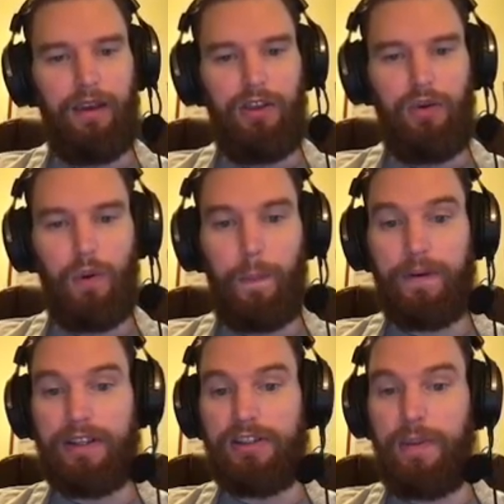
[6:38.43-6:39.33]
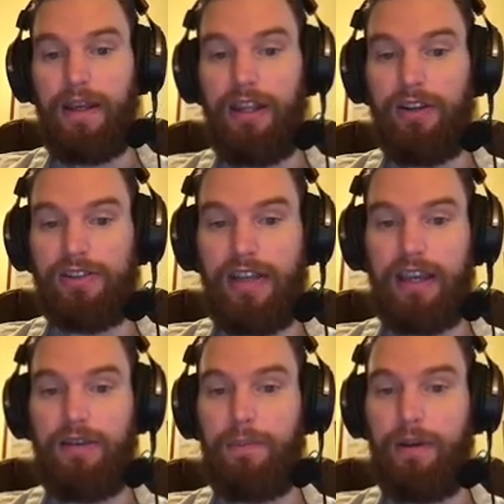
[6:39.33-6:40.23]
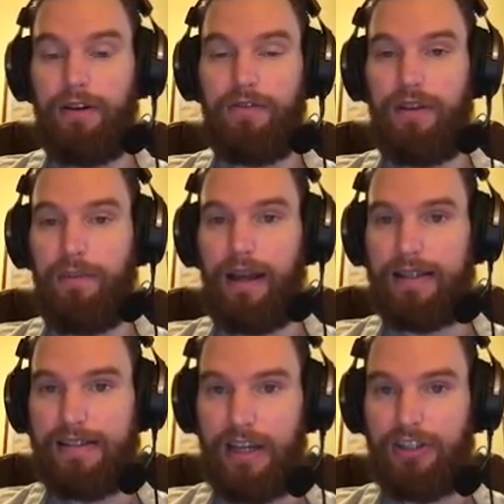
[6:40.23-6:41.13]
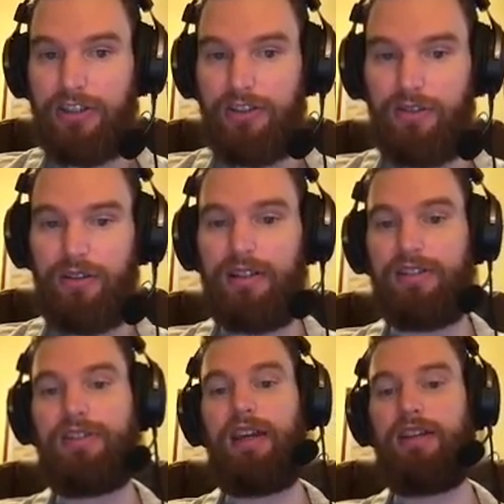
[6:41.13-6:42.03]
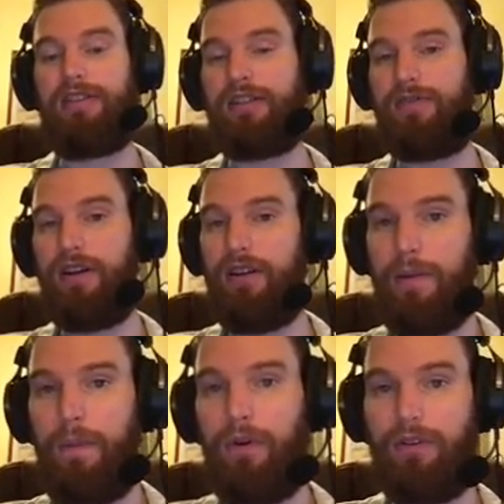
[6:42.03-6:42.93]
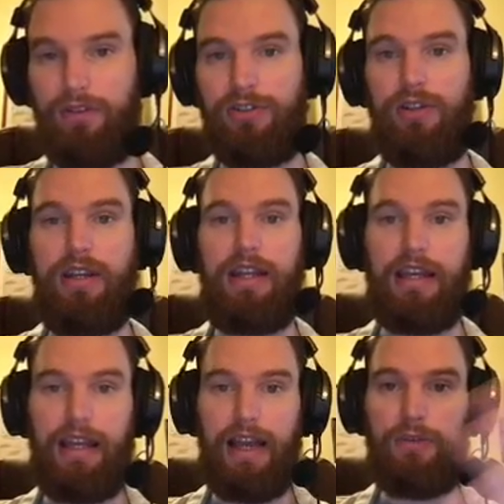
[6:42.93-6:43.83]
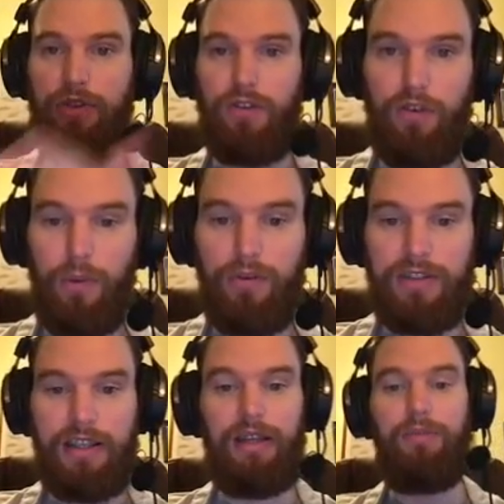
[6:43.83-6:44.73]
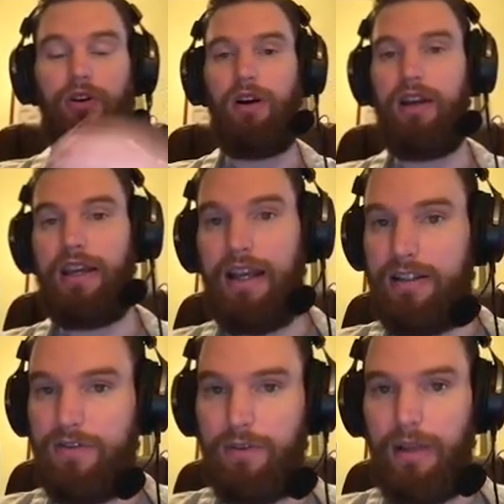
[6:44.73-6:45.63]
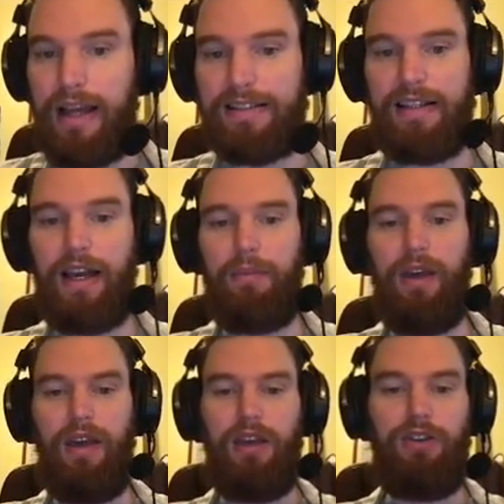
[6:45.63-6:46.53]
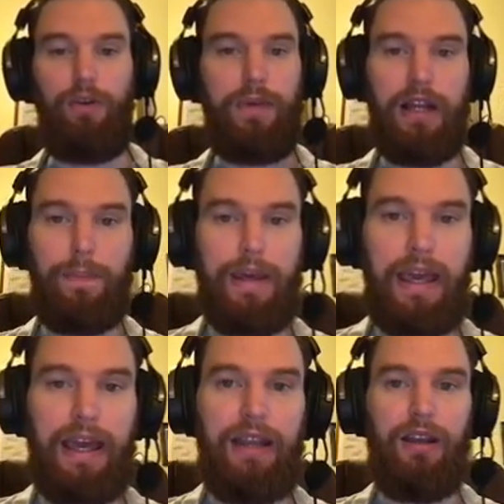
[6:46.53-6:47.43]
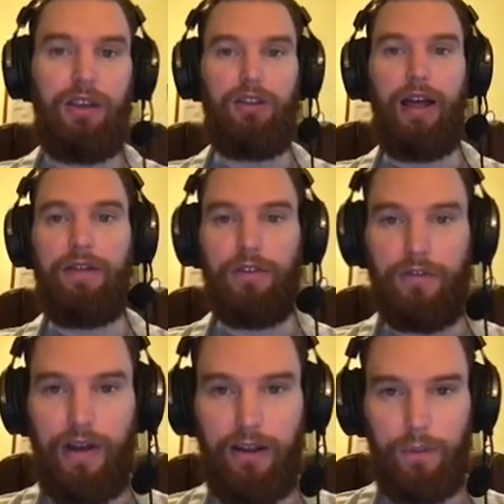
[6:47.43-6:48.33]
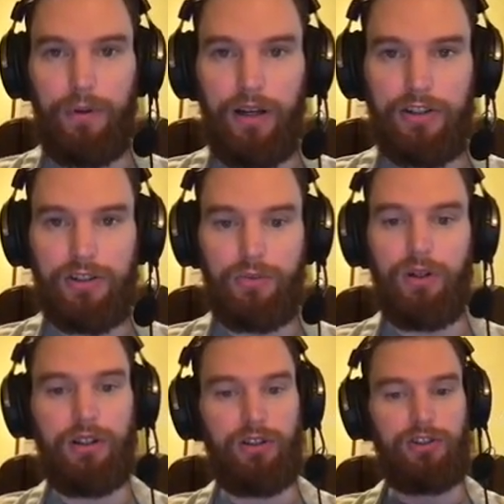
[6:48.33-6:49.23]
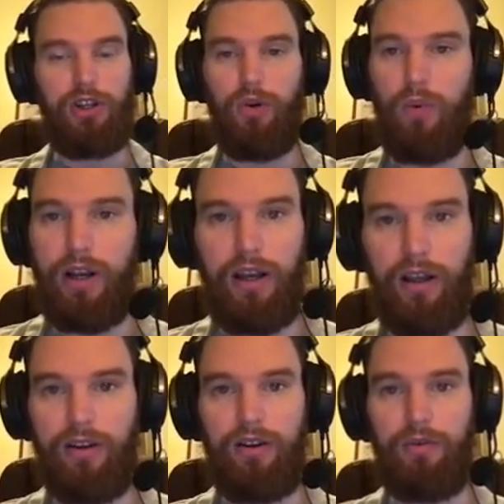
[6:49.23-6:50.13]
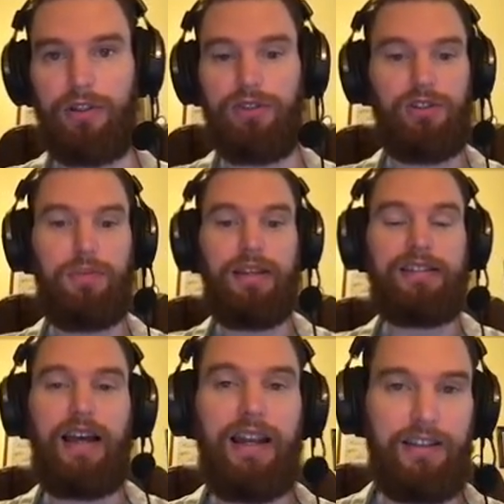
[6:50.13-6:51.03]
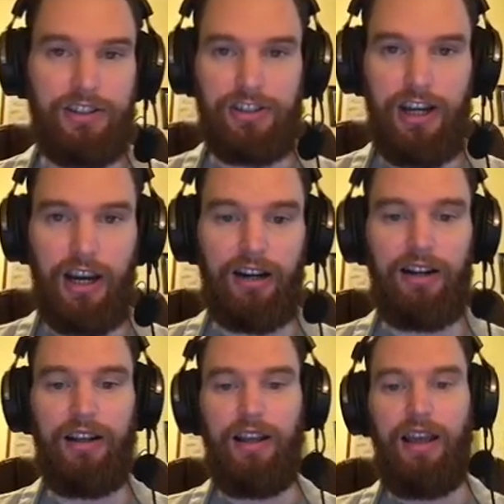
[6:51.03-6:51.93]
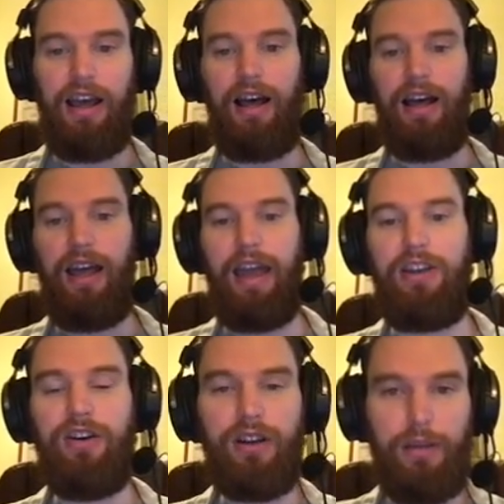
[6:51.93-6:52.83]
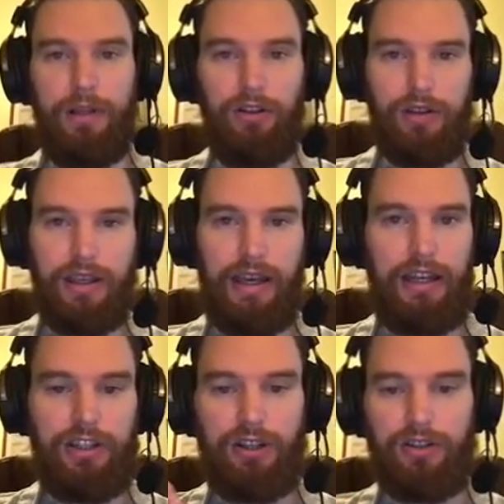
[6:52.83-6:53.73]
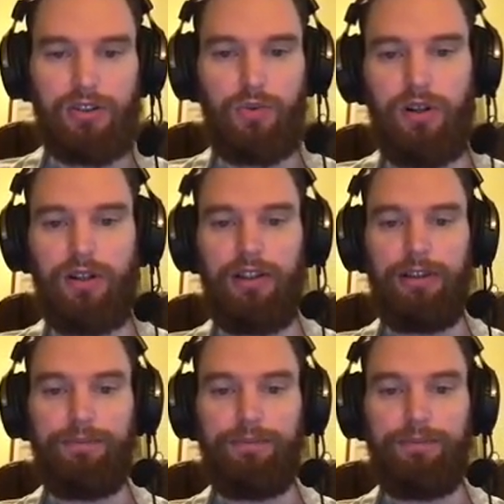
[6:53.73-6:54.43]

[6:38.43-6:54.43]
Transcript: You will participate in your second peer feedback session during this stage. That's very important. So you need to connect with your remote team. You're already connected from last time. You'll meet up again. You'll have your final production work to show one another, which you should be excited to share. And you're going to be looking at each other's work